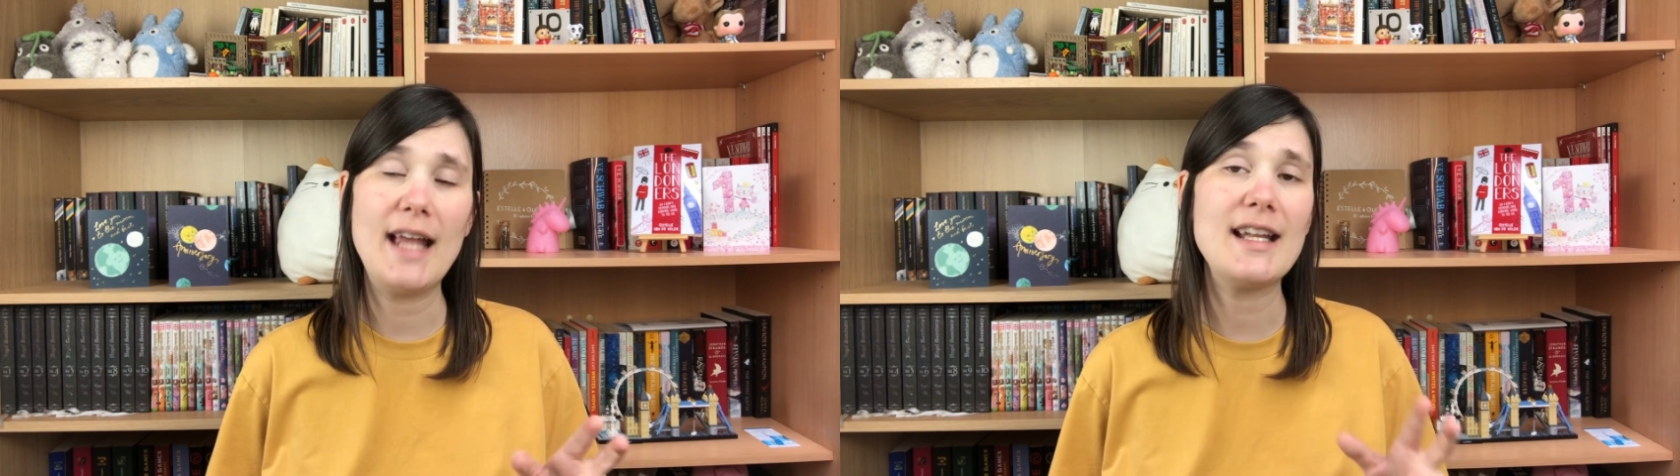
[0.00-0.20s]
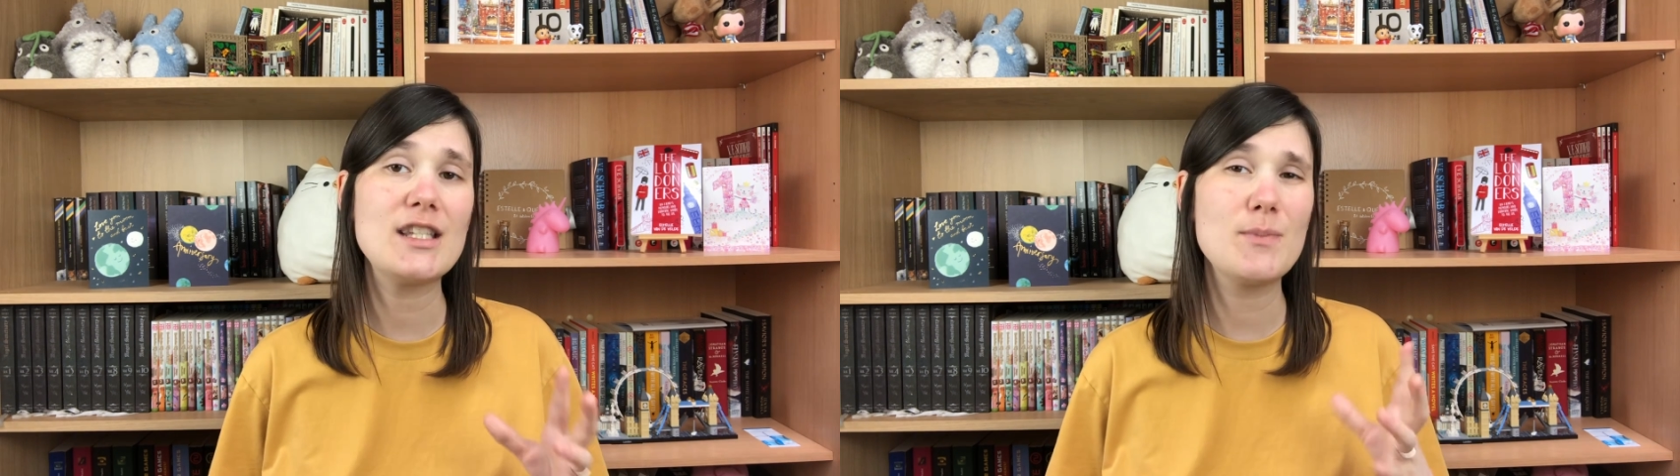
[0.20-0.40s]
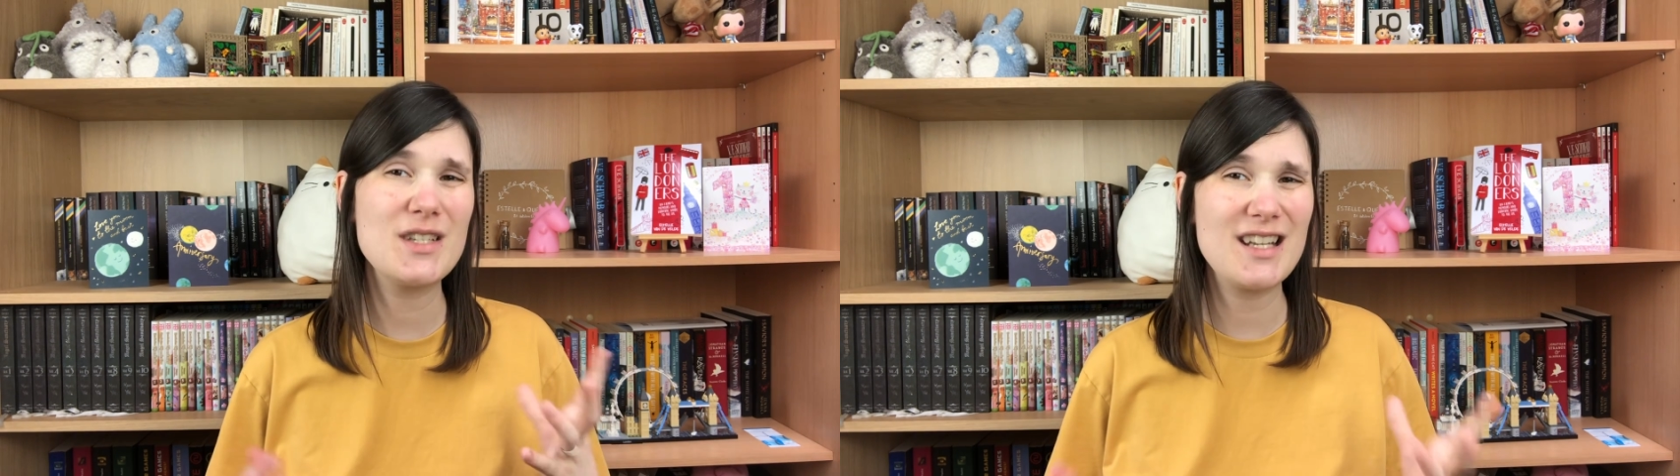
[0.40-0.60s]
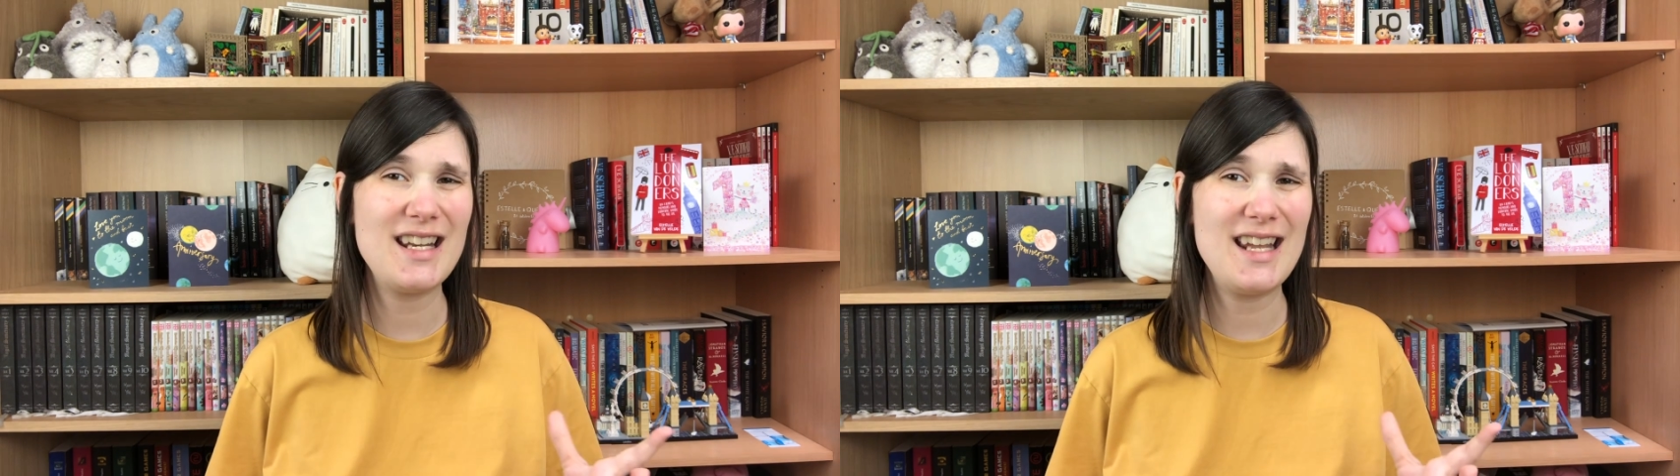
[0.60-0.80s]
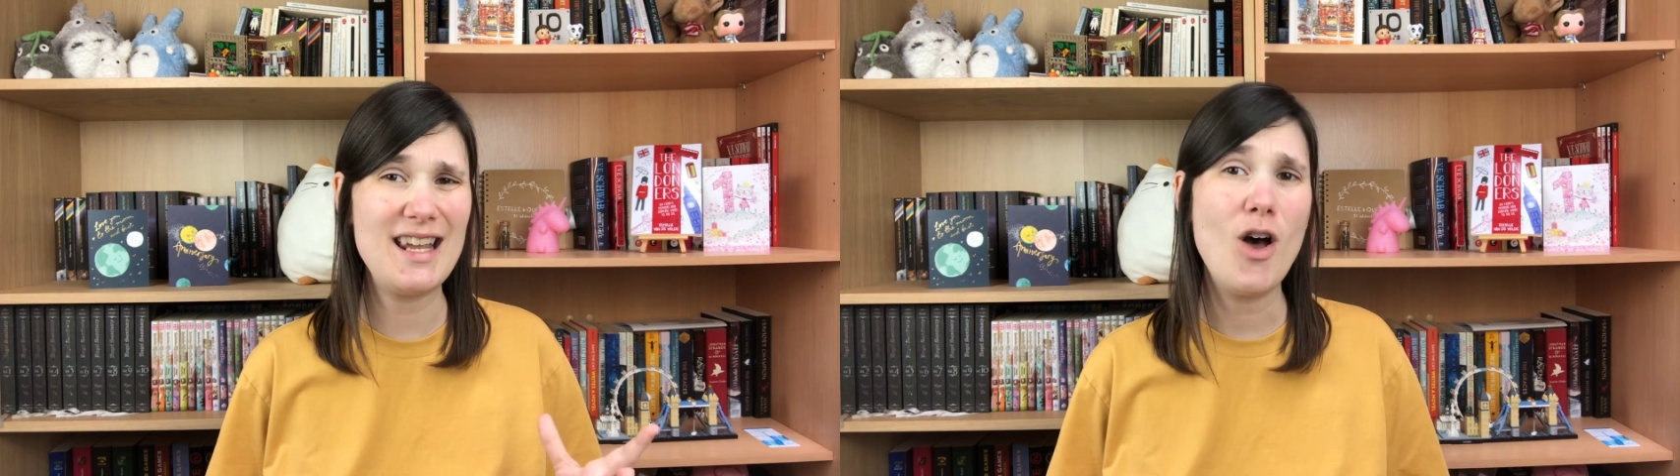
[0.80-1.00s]
and
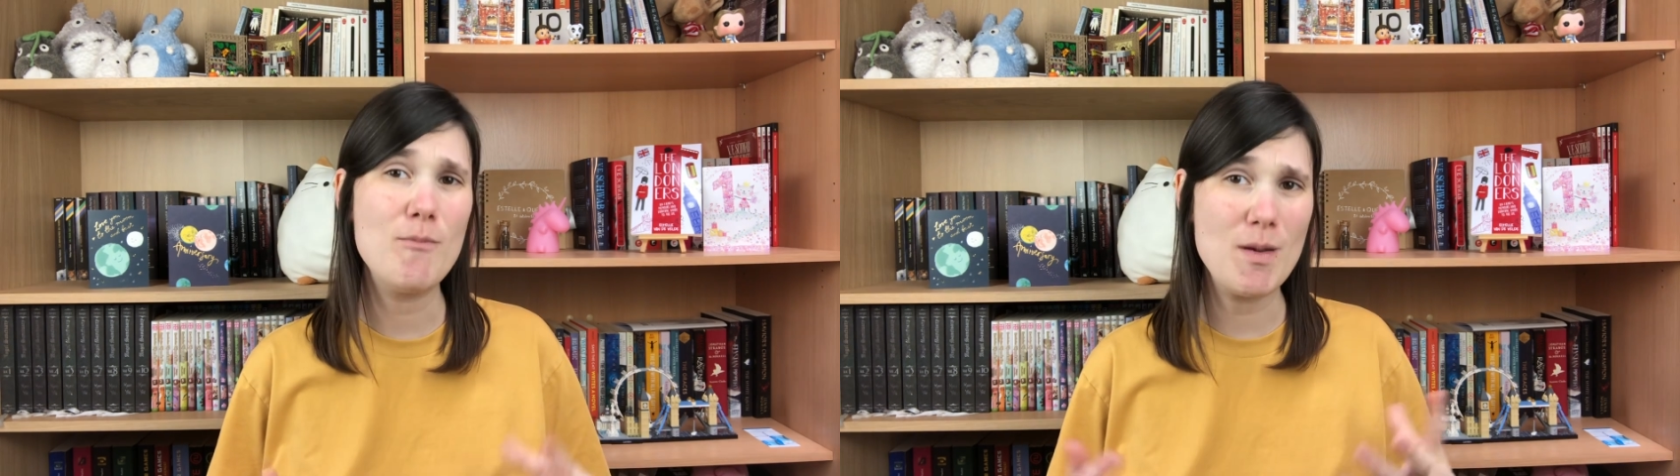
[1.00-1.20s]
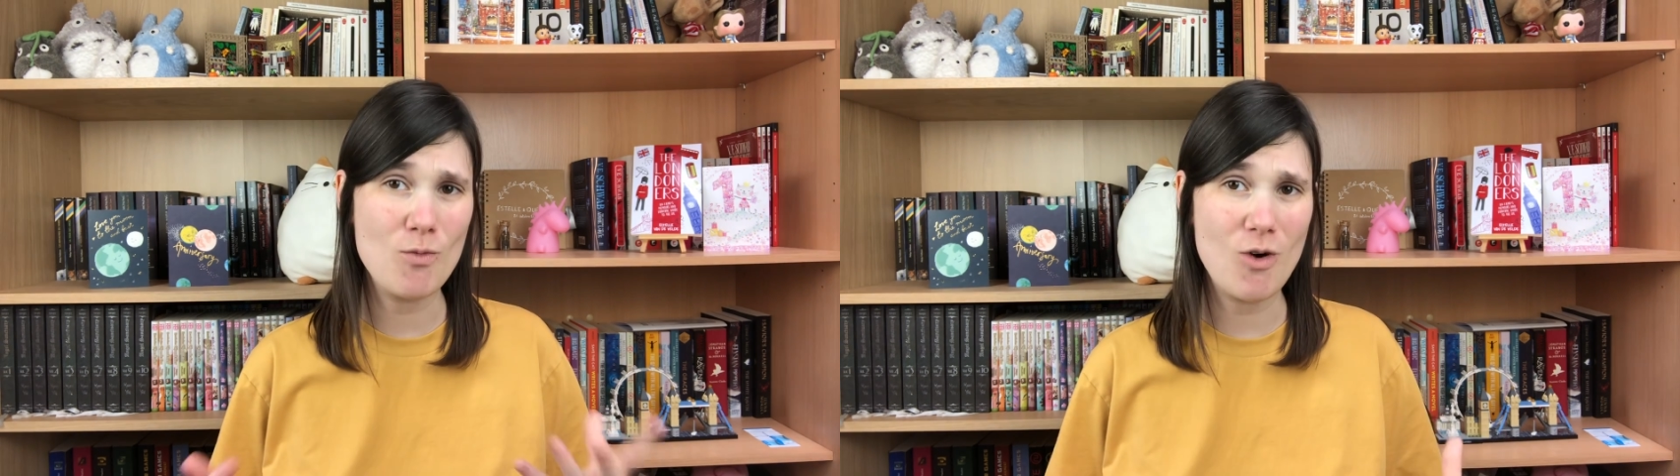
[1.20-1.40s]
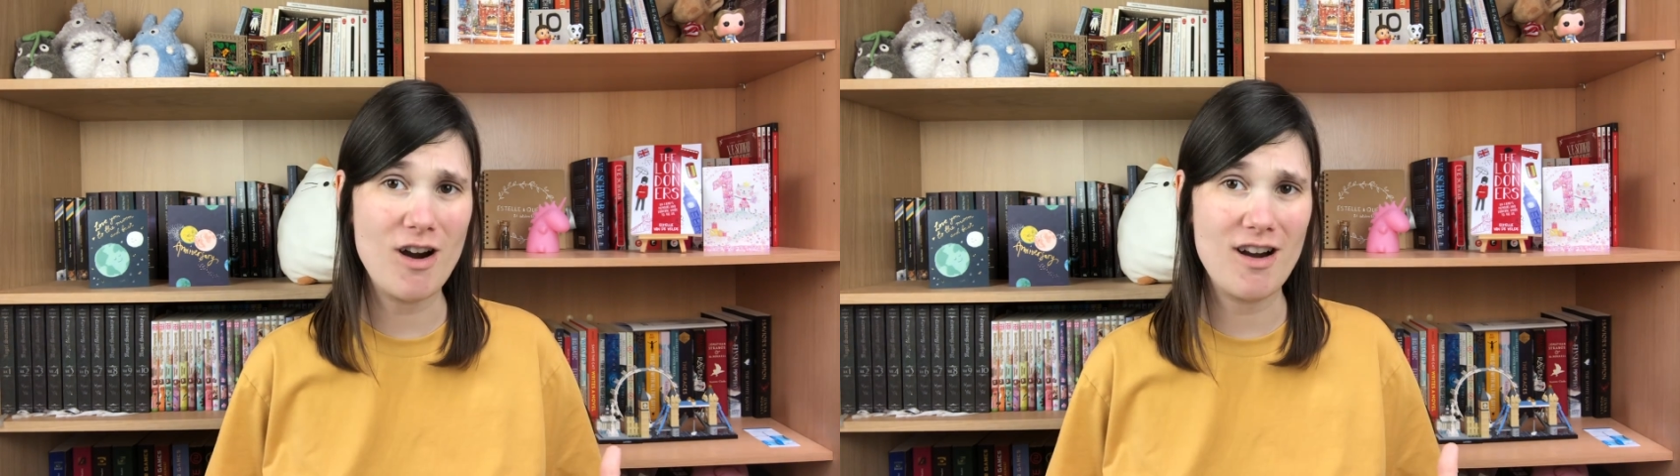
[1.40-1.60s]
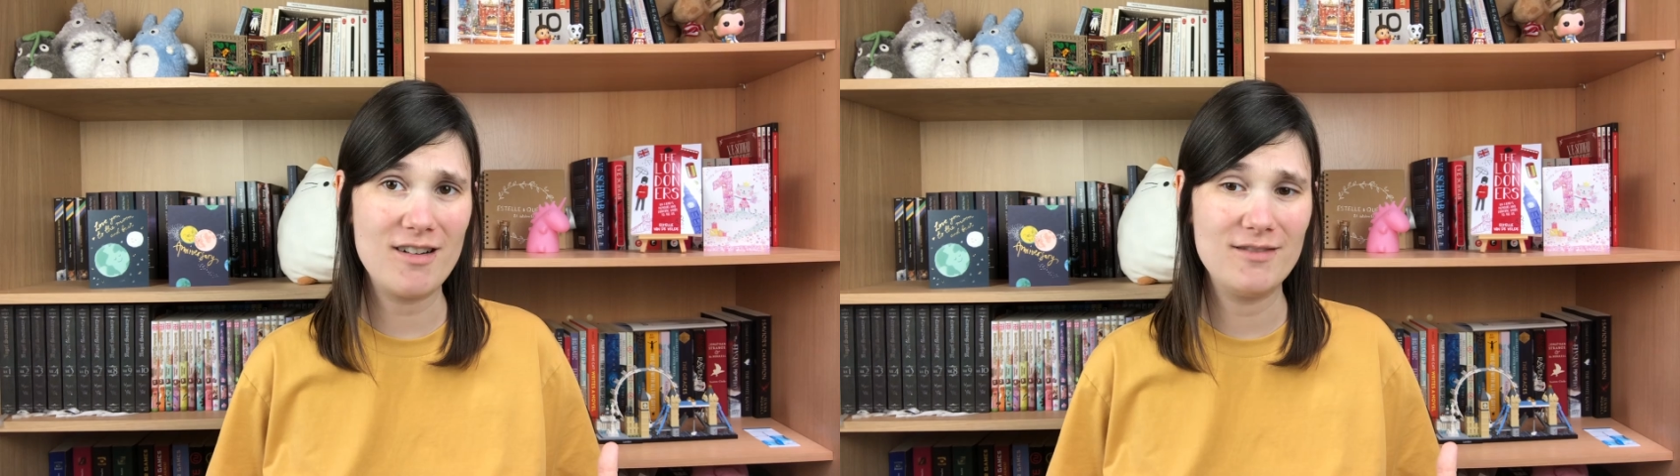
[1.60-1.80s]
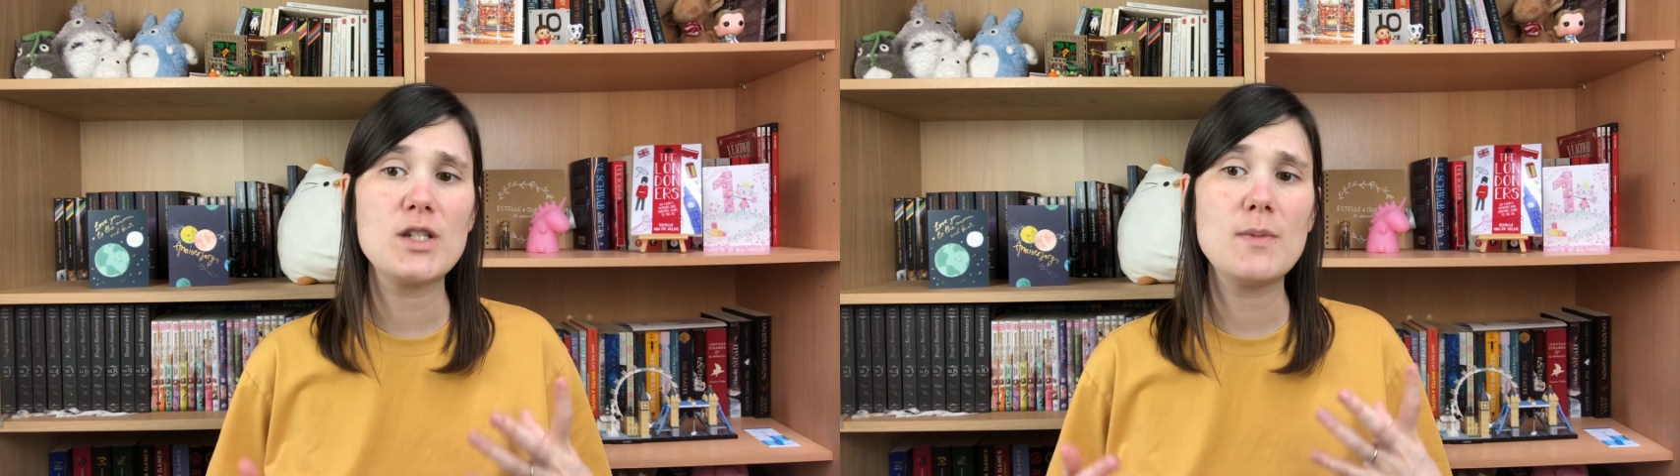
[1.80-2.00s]
especially a
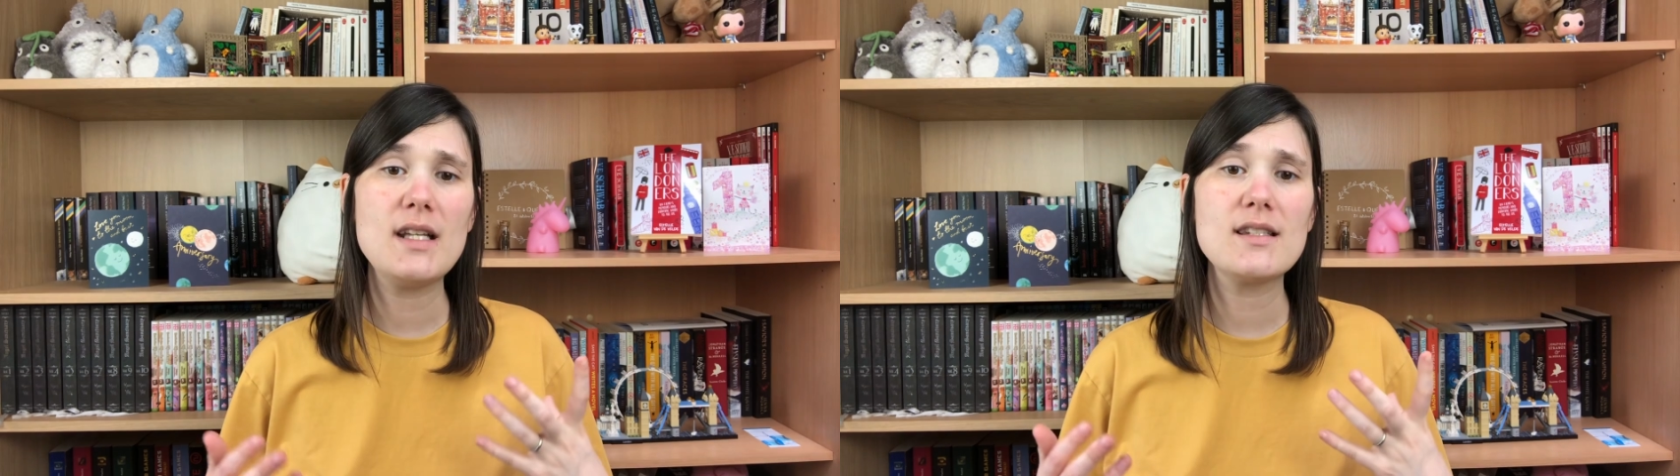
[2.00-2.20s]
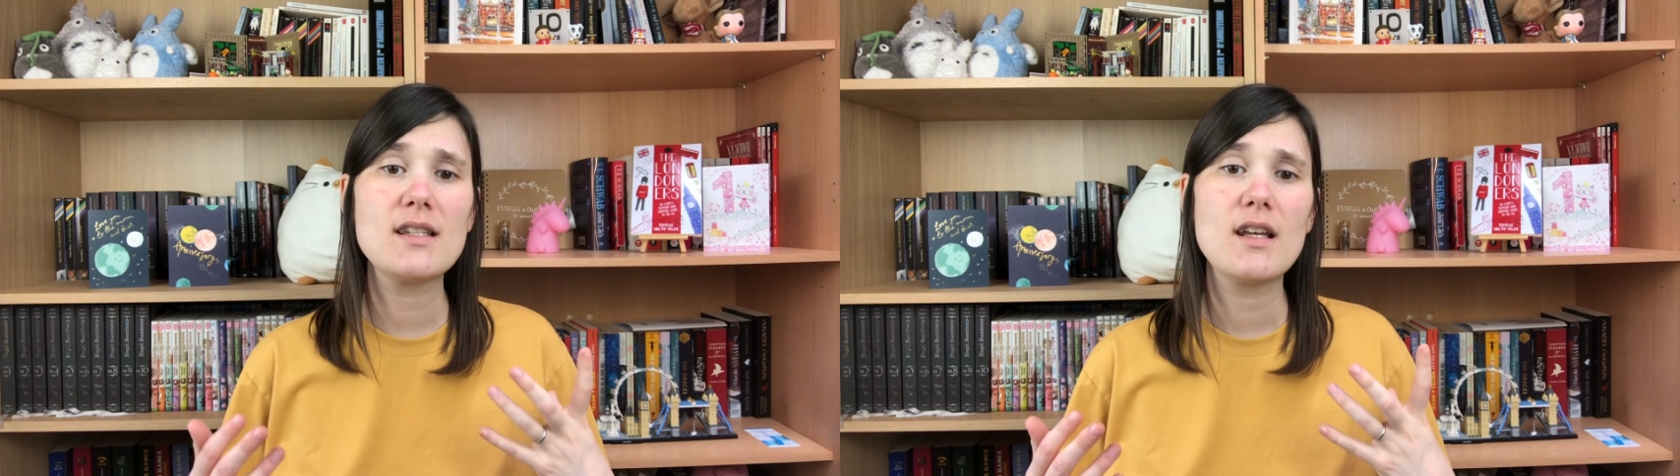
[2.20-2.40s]
memoir, which means